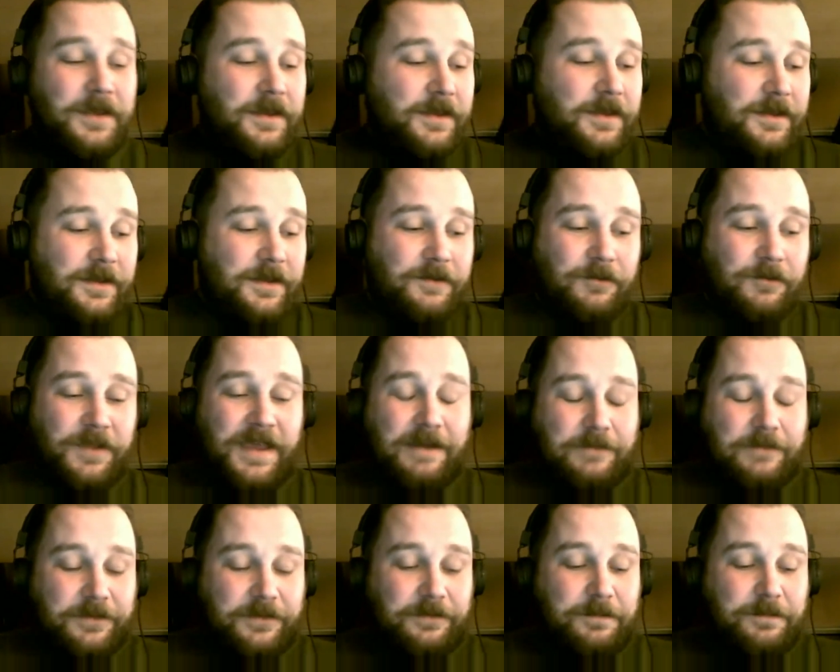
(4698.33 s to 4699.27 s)
Well, that
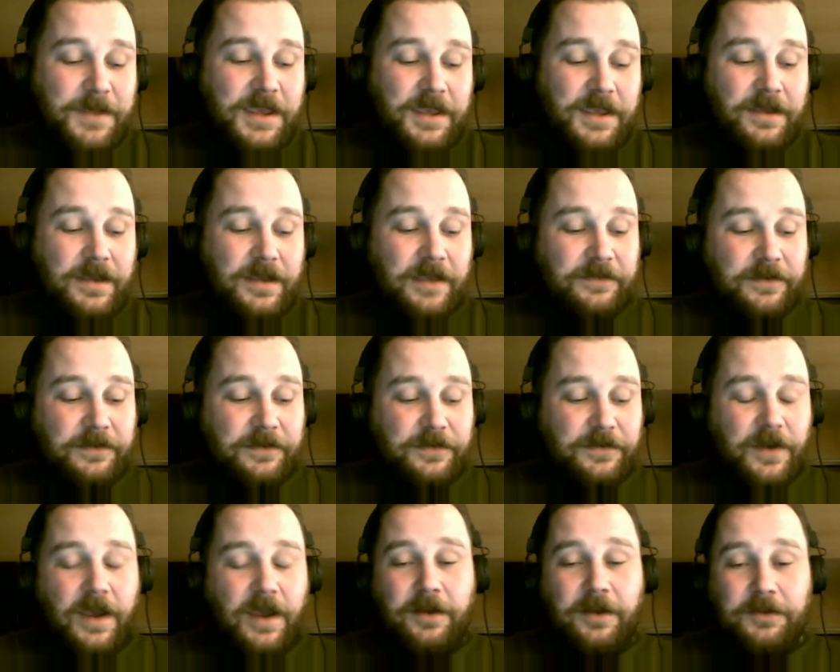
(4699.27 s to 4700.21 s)
was me as a
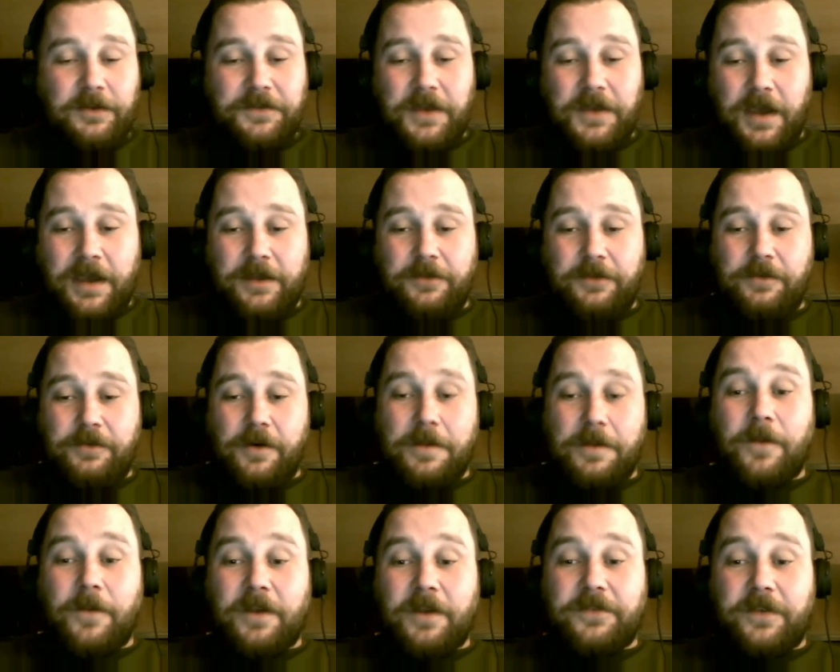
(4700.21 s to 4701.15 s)
child. I grew up
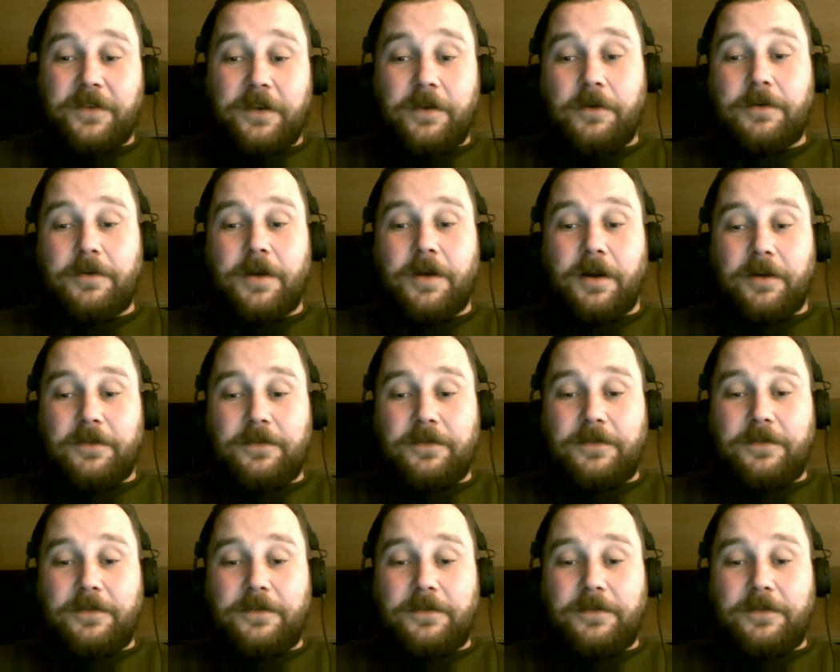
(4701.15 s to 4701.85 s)
racing go-karts.